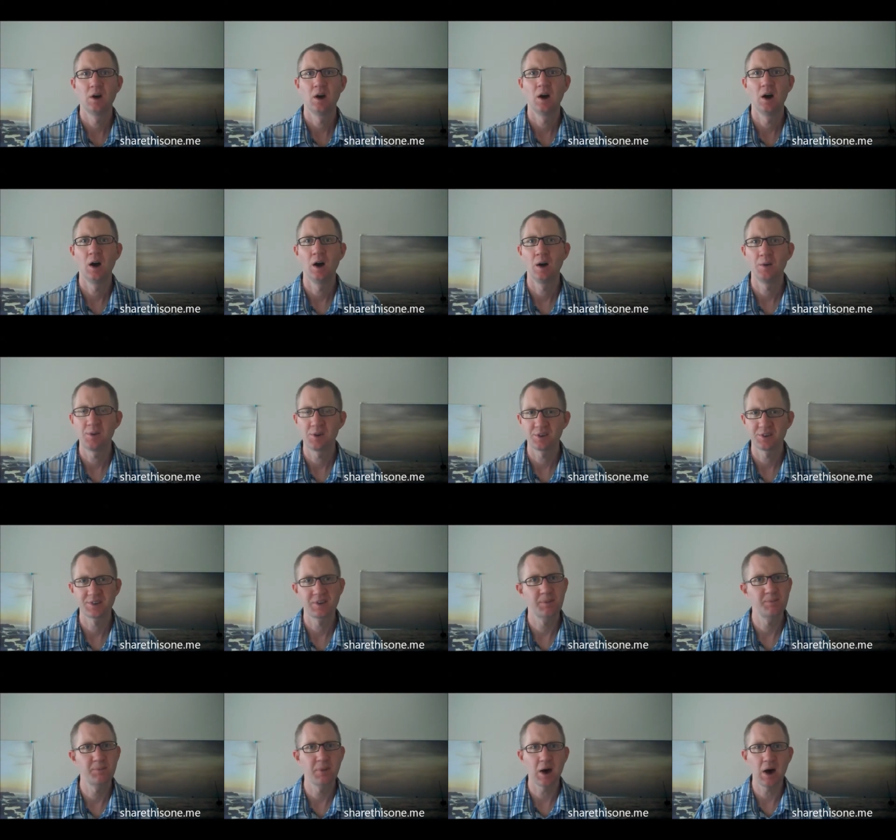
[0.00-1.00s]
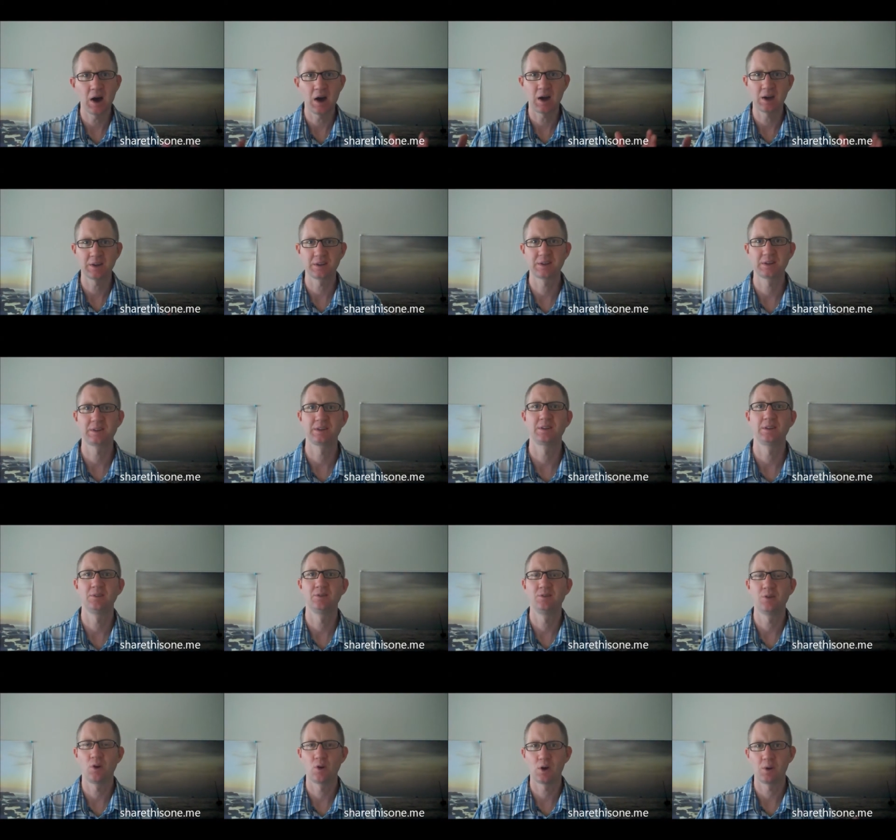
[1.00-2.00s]
They're just a box, a
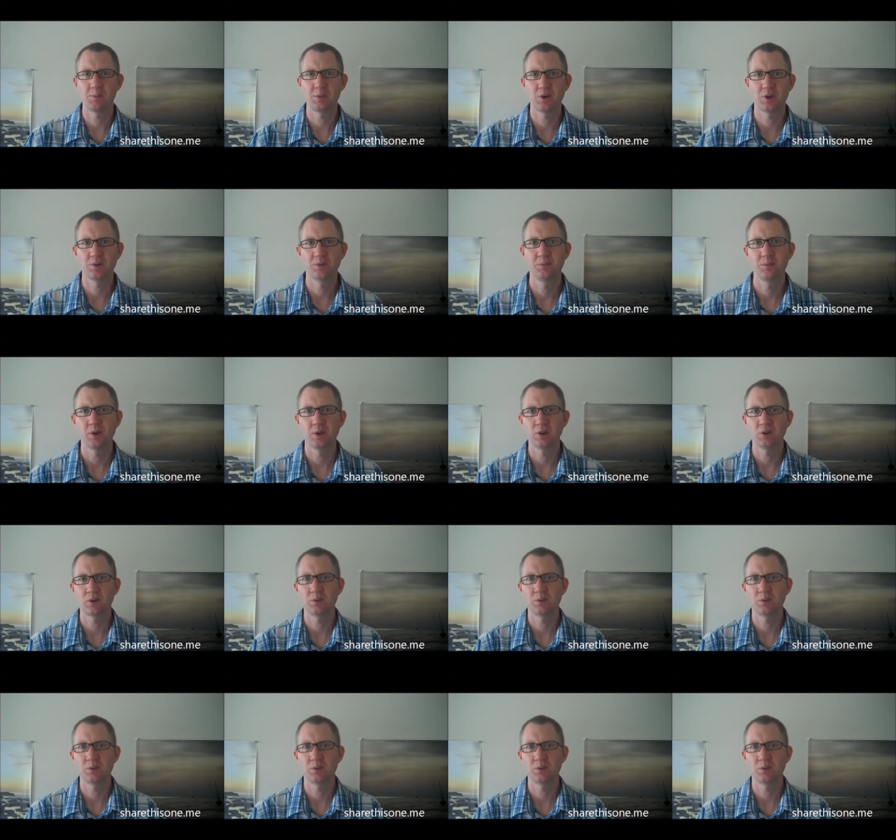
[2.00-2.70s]
form you